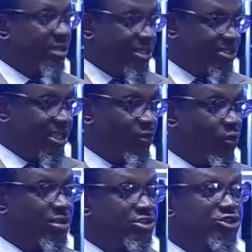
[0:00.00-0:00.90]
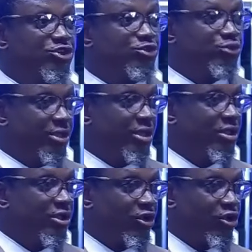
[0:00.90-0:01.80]
He said he wants you.
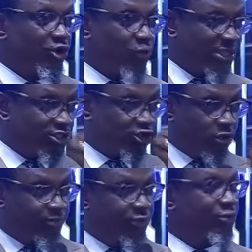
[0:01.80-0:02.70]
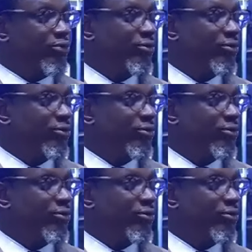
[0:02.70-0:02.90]
God won't chop you.